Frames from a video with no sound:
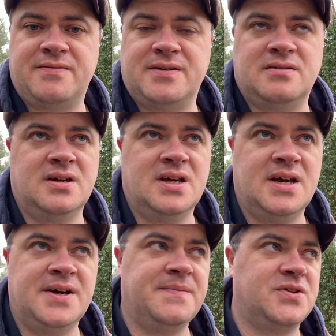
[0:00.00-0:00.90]
and
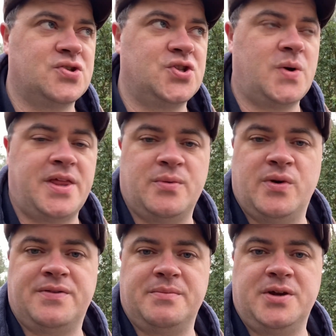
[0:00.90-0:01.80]
doesn't do anything
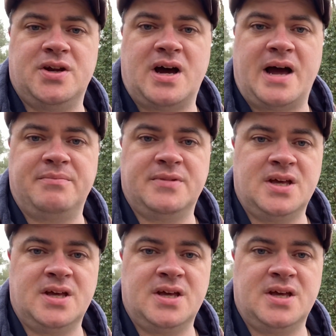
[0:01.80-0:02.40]
with them. You know,